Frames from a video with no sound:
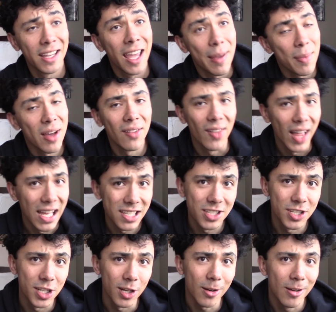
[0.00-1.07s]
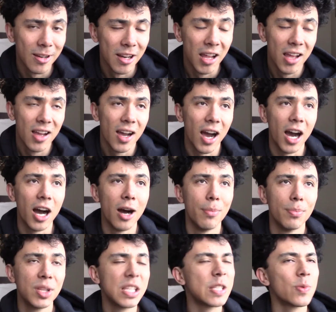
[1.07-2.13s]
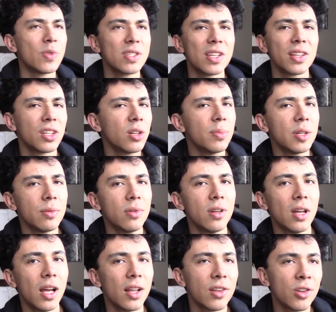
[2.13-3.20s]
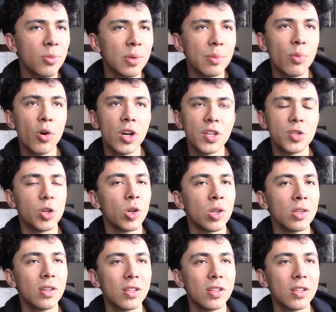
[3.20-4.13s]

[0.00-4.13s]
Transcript: came out last year, um, but this one's a little bit a little bit more adult.